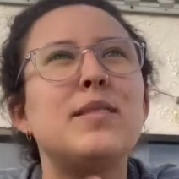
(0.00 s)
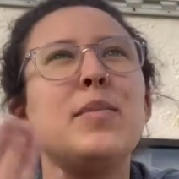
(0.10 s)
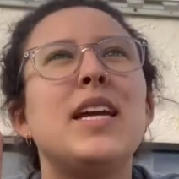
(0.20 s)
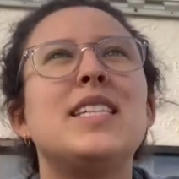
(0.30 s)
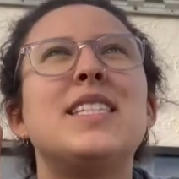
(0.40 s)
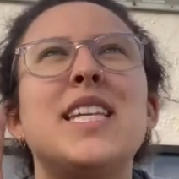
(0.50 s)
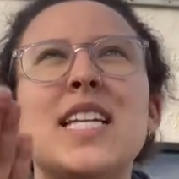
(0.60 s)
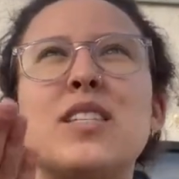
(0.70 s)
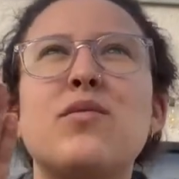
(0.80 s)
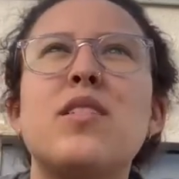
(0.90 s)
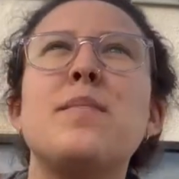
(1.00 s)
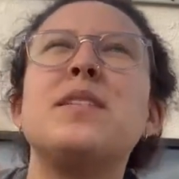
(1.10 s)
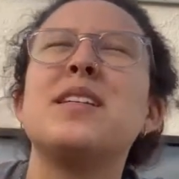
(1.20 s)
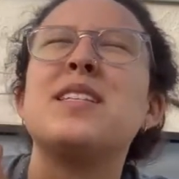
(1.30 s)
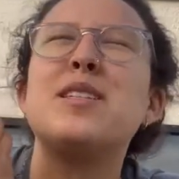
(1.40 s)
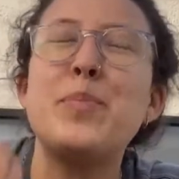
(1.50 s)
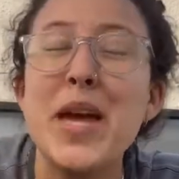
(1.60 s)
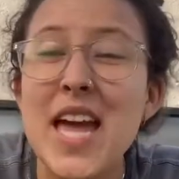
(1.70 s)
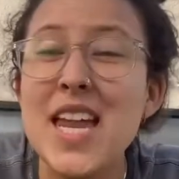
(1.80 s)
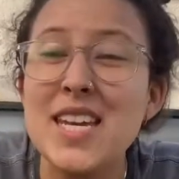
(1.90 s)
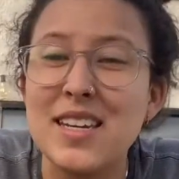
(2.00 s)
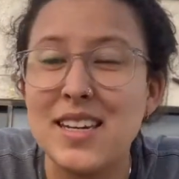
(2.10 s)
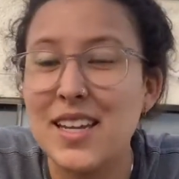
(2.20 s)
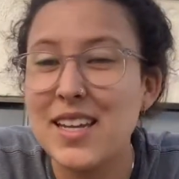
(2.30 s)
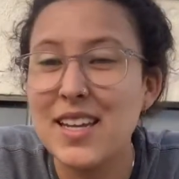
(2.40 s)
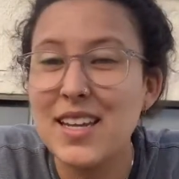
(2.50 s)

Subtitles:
to make sense for them to spend